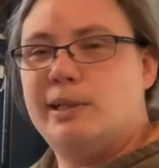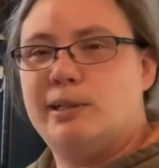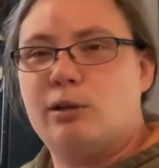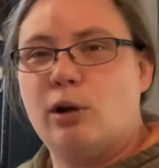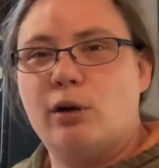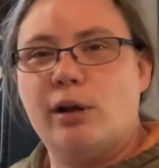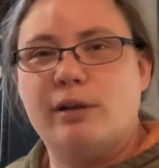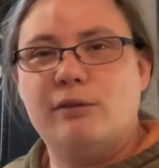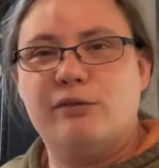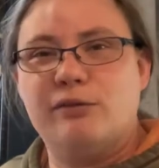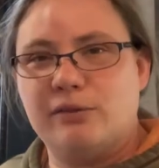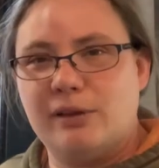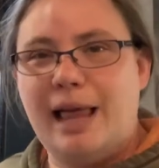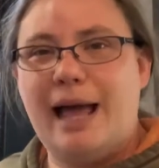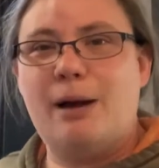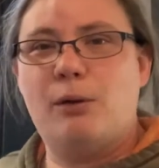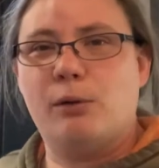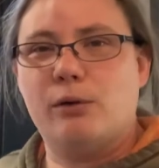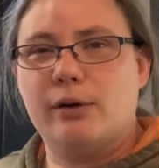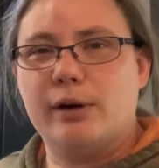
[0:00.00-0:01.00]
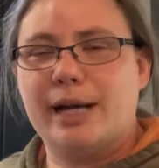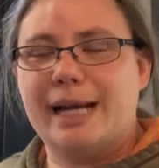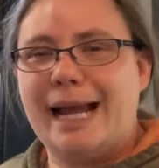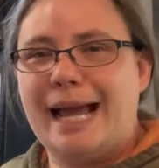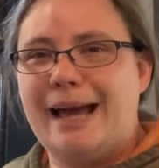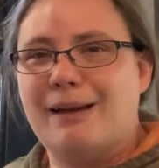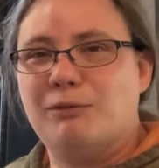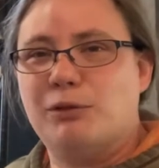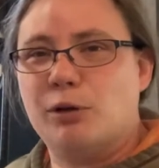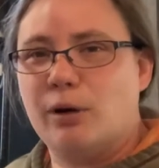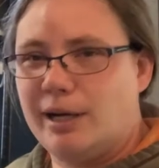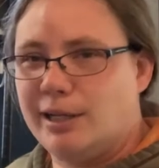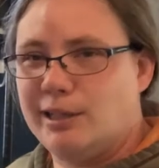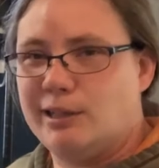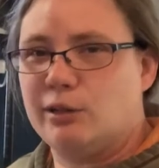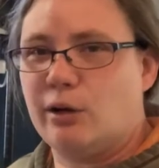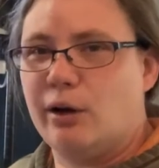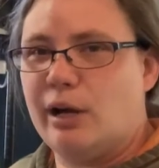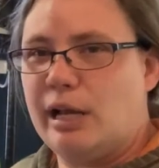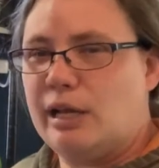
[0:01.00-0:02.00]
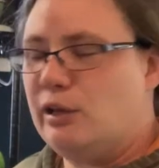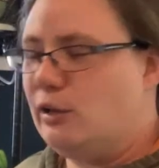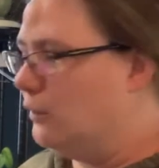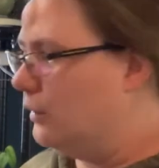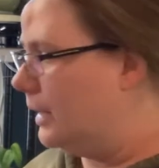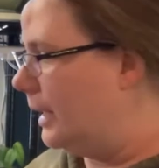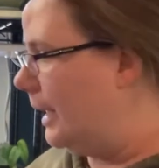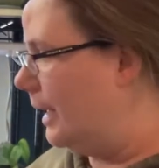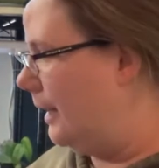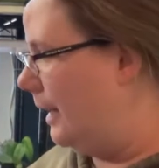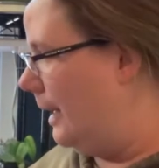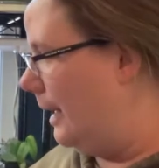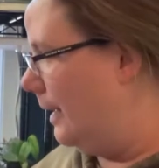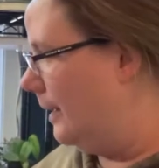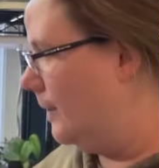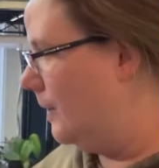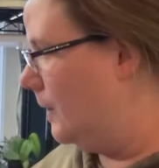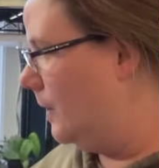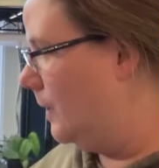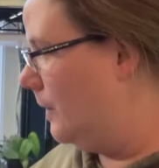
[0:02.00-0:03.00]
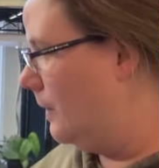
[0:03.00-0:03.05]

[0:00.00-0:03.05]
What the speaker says: started flowering after I started using this